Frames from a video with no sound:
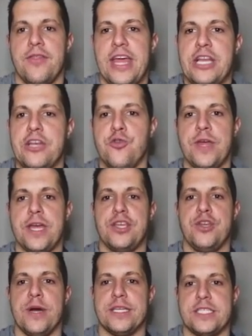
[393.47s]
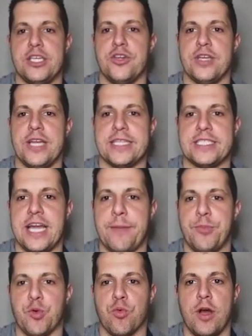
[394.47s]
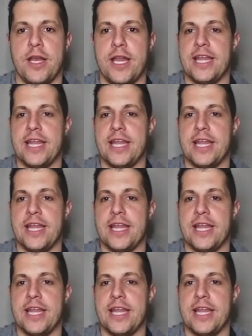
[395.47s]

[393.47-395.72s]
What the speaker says: They knew that USC could not stop the run,